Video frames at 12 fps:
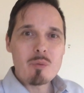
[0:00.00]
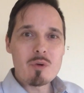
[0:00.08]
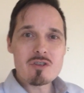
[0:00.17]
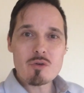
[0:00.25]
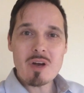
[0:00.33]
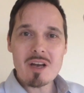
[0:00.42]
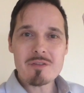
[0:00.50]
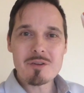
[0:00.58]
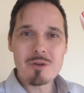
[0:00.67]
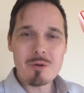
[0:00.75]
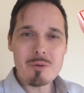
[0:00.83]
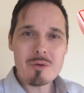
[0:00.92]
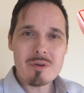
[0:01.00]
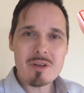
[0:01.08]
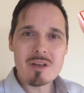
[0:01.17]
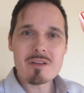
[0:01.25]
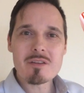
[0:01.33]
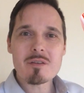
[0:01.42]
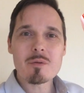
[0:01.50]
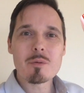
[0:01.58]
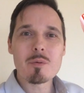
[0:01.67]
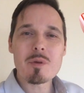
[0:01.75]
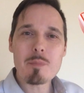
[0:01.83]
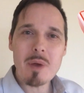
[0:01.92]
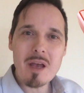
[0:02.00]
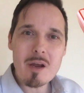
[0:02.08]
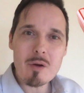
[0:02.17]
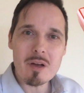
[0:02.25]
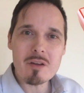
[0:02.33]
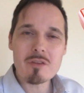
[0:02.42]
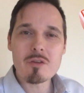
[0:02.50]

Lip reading: what you have to do is repair it.